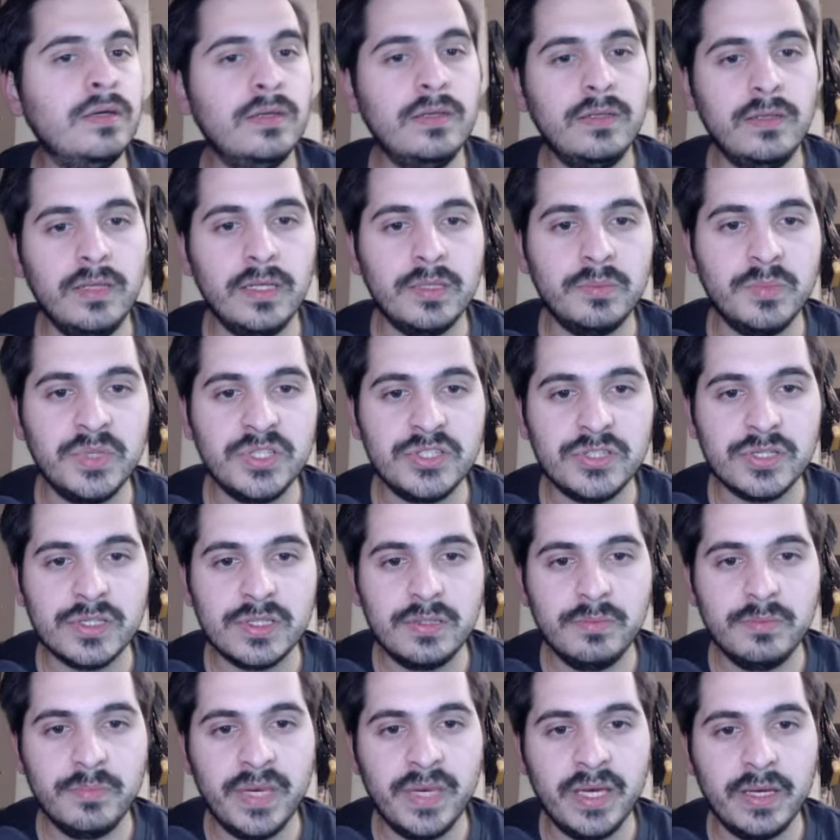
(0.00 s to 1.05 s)
let me
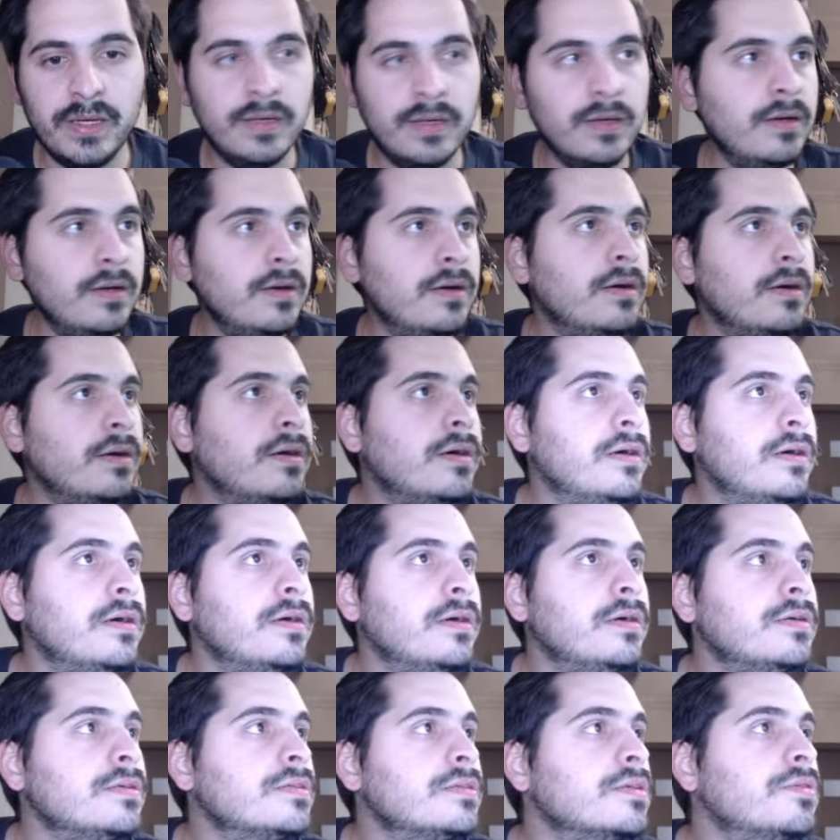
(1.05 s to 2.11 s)
just make a
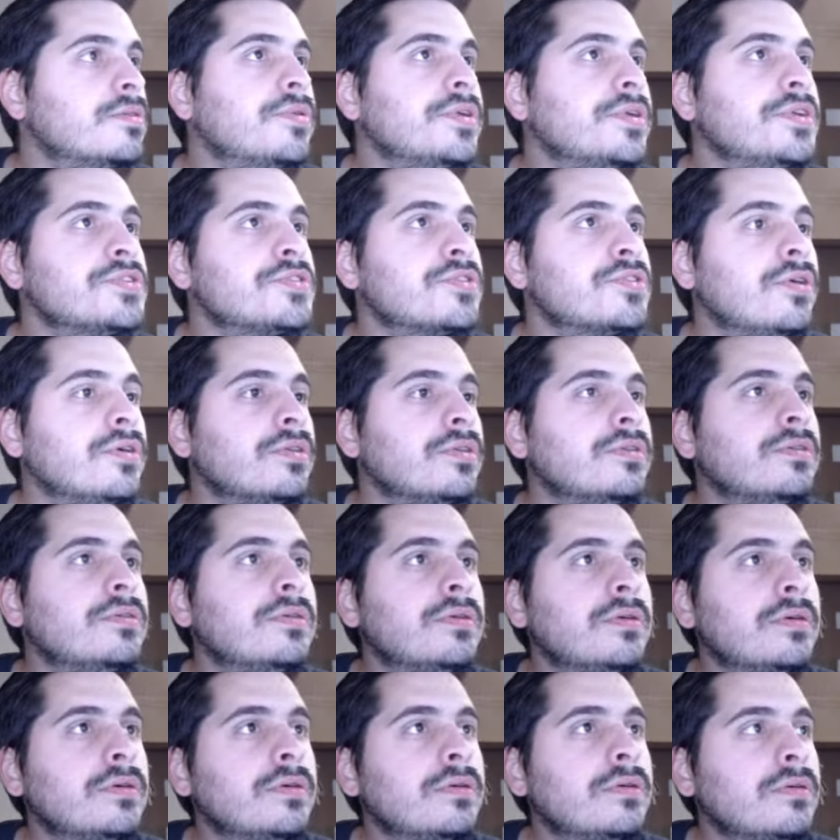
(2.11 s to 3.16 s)
screenshot
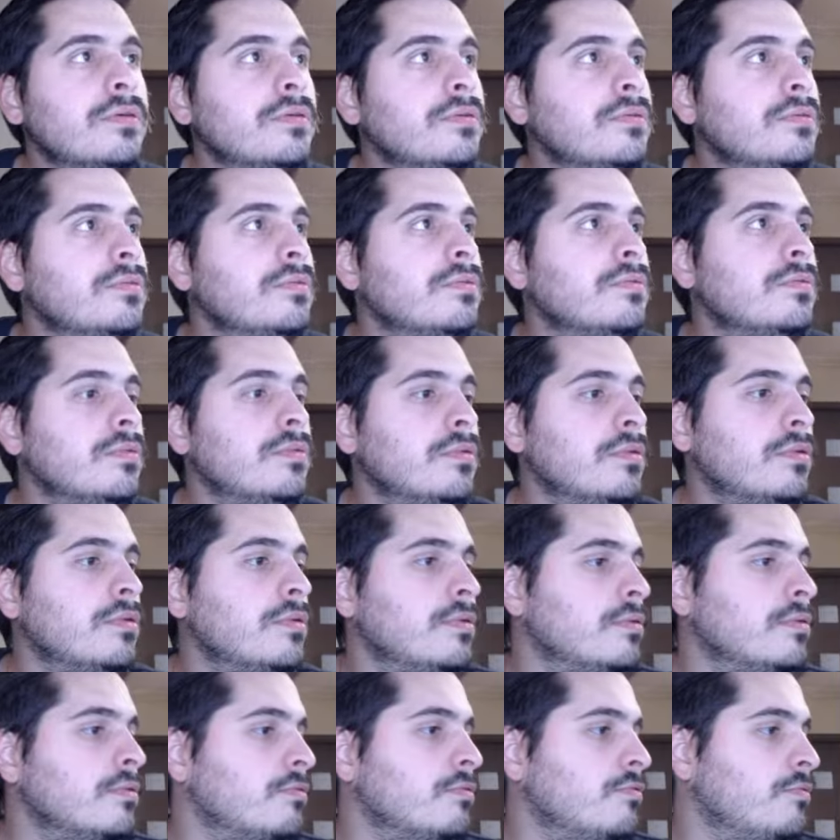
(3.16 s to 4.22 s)

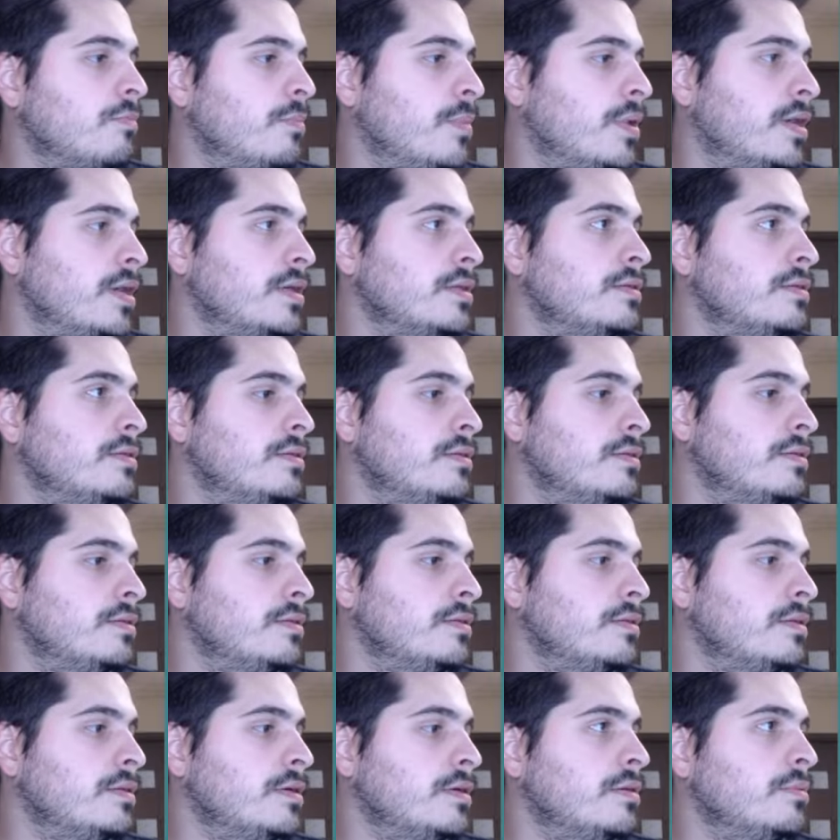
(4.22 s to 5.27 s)
of my
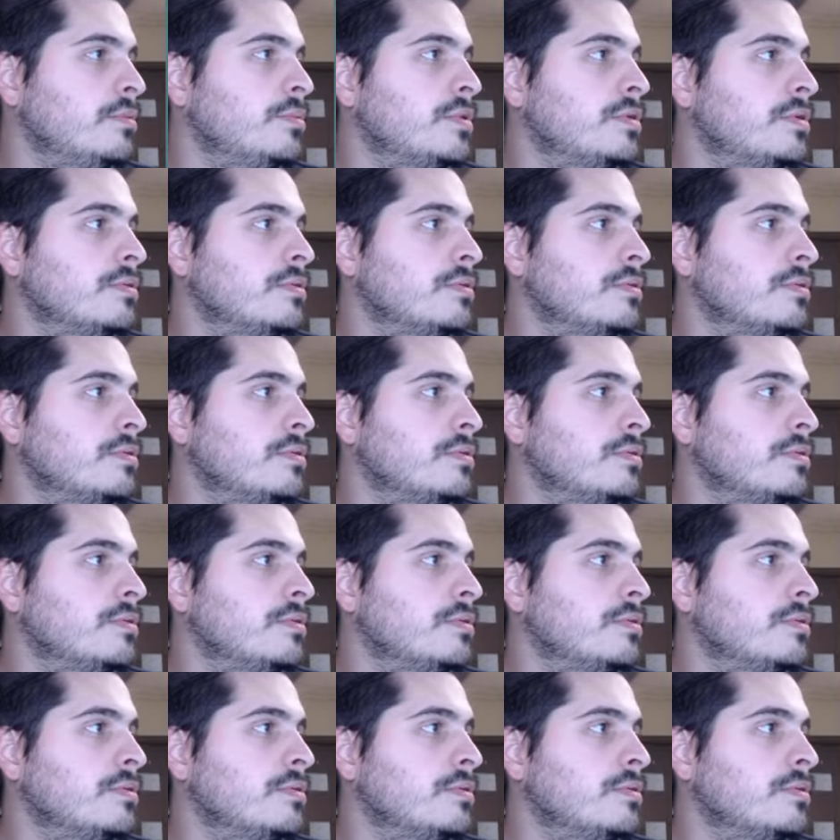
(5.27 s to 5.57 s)
team.